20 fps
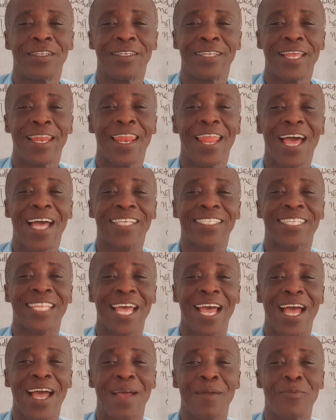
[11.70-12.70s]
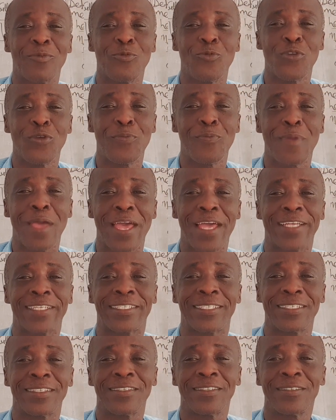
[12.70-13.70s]
The last time we
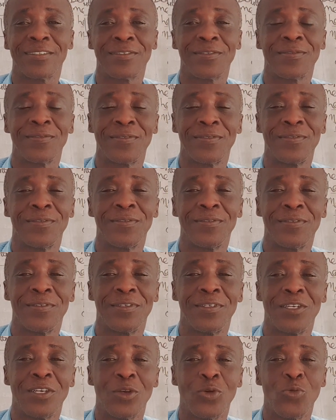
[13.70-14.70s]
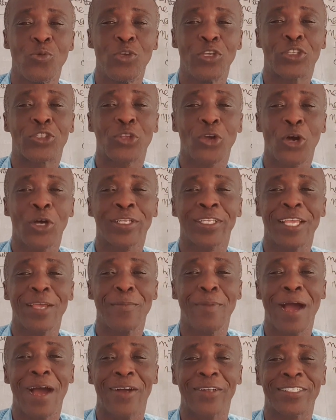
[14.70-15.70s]
met, we talked
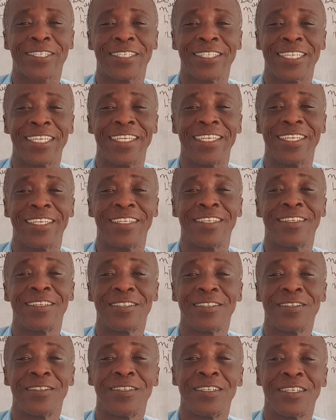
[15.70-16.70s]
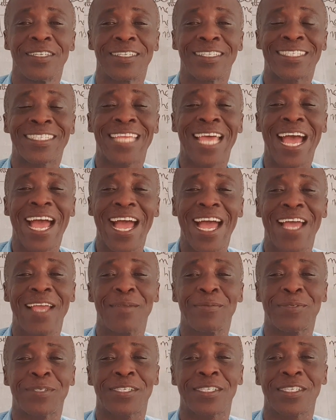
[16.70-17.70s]
about the
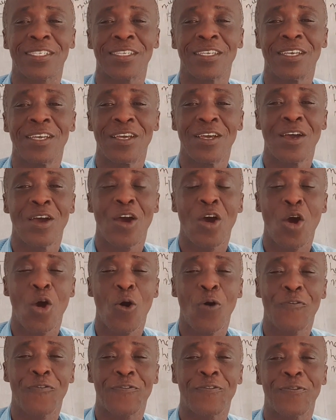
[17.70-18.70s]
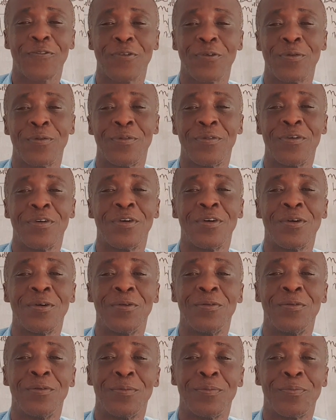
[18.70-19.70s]
types of
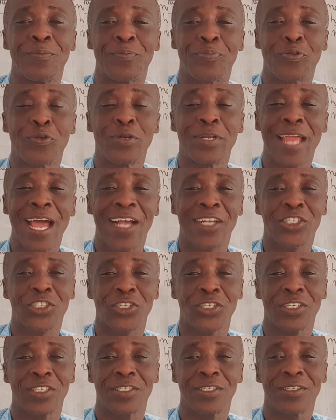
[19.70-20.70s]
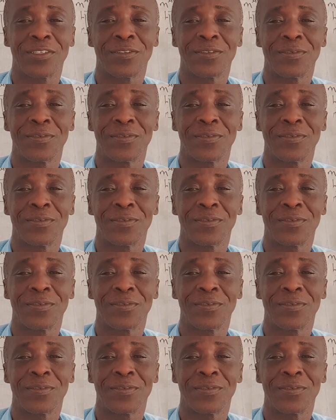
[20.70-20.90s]
production.